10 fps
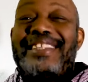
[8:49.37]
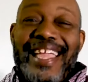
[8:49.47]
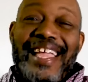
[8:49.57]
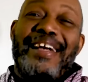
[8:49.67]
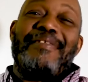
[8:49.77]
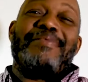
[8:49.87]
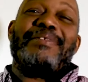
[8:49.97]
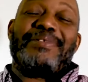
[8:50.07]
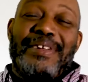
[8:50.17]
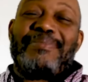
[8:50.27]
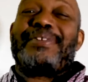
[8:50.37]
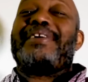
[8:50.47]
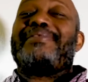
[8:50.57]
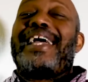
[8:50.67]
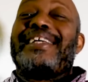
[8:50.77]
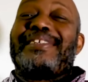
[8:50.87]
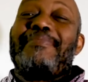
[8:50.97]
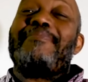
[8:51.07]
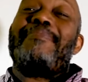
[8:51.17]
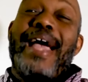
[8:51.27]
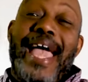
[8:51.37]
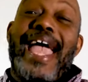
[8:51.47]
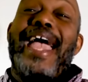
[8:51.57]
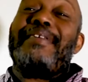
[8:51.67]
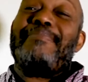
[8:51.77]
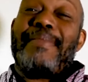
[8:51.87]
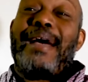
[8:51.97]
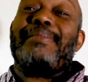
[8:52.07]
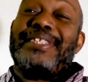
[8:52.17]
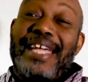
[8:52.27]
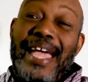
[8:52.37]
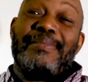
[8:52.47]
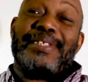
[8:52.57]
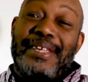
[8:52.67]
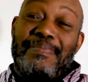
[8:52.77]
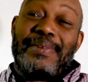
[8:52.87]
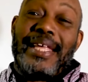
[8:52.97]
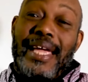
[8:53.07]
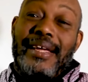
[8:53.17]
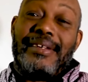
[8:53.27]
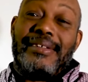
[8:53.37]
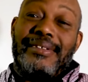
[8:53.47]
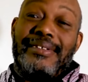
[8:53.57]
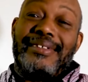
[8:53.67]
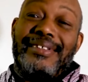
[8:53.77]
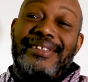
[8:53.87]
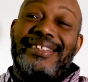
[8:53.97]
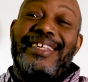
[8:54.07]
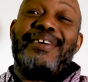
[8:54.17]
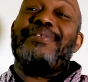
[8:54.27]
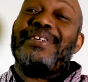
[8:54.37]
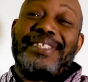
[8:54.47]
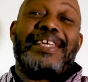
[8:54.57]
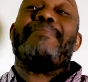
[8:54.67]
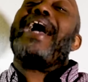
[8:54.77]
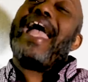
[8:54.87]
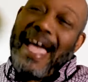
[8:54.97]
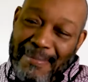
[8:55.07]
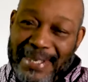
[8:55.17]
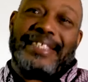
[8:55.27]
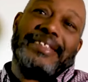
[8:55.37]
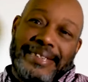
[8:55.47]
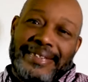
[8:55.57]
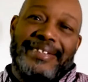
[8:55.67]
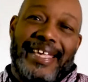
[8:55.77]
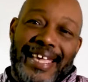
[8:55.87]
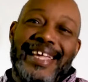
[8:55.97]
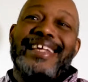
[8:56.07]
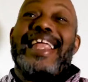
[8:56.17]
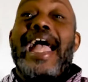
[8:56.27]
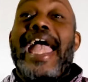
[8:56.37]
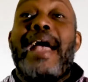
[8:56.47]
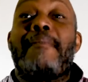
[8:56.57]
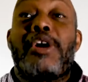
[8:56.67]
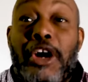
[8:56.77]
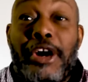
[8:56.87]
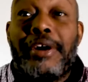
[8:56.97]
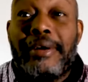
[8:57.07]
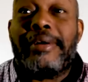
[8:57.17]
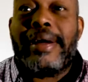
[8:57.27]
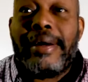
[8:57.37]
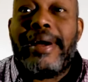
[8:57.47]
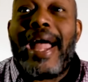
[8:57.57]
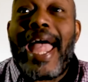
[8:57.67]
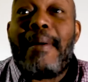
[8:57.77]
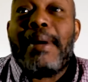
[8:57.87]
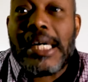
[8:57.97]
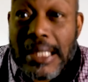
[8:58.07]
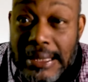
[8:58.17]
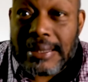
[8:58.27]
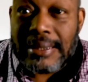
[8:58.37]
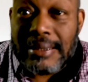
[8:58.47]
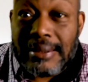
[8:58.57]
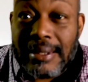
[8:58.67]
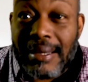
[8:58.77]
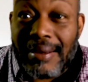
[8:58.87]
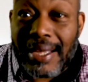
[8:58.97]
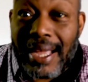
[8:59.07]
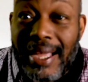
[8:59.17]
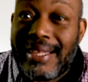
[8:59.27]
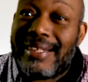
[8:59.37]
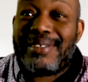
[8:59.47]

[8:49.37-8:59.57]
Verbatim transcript: Those strip clubs had some bad mamma jammers up in there. It was some hammers. Some hammers, okay? Not hammer. Hammers. Hammers, okay?